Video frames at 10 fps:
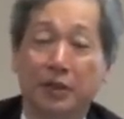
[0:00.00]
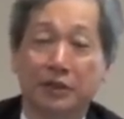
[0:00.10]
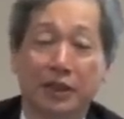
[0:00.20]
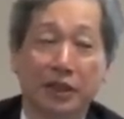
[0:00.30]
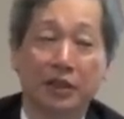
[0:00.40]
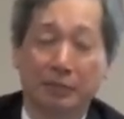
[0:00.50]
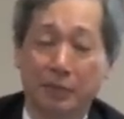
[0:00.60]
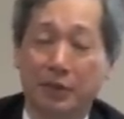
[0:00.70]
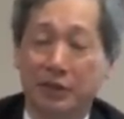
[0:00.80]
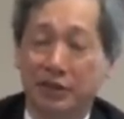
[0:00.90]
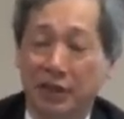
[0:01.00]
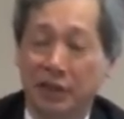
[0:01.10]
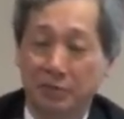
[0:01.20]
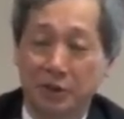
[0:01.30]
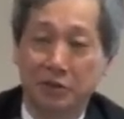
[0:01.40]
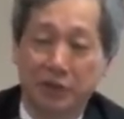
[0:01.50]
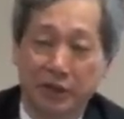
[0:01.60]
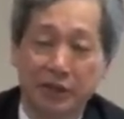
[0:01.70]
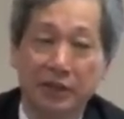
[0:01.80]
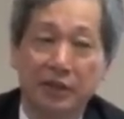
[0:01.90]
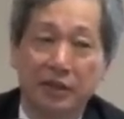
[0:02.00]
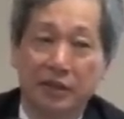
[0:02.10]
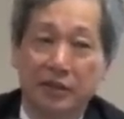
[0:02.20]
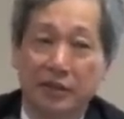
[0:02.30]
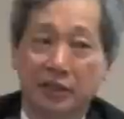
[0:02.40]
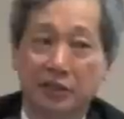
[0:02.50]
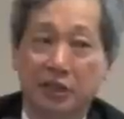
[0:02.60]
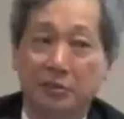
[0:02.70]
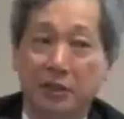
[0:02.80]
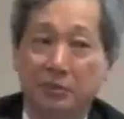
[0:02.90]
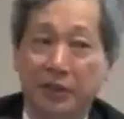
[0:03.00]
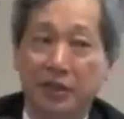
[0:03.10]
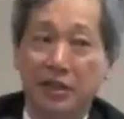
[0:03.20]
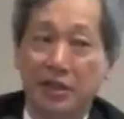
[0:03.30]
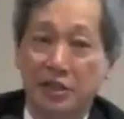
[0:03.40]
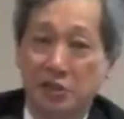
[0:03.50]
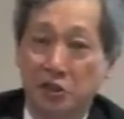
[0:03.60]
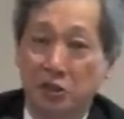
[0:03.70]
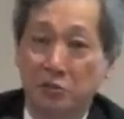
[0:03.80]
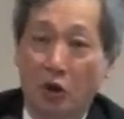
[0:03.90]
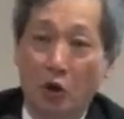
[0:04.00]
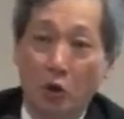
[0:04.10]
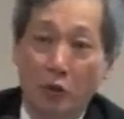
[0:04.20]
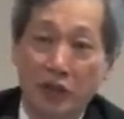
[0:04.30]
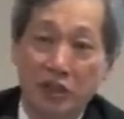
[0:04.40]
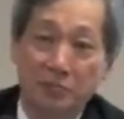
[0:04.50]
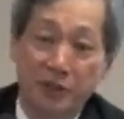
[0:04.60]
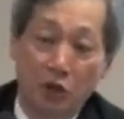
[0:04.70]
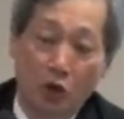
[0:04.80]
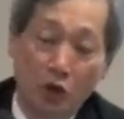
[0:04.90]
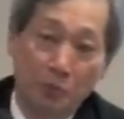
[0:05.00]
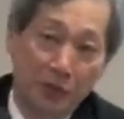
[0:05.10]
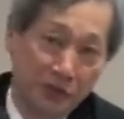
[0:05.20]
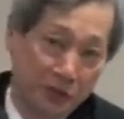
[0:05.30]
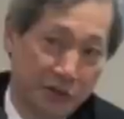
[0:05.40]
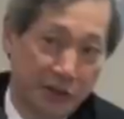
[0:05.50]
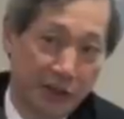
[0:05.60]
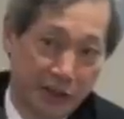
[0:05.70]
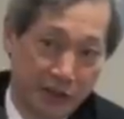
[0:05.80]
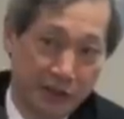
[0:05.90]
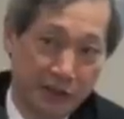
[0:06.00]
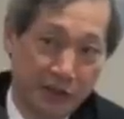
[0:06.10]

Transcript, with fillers: but, allow, but just allow me to say that the TPP should always be open to China,